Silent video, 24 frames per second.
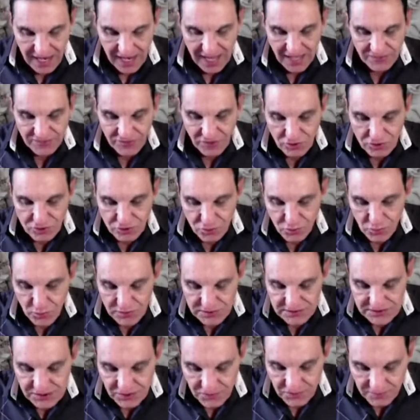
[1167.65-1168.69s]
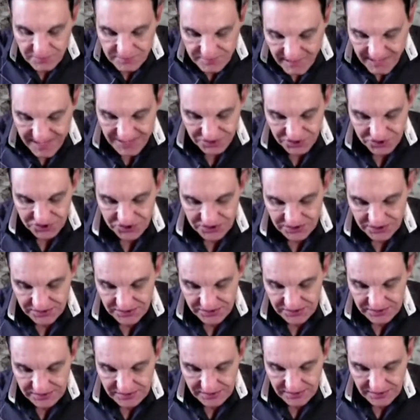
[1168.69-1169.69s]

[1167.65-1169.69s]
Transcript: and those who were tormented.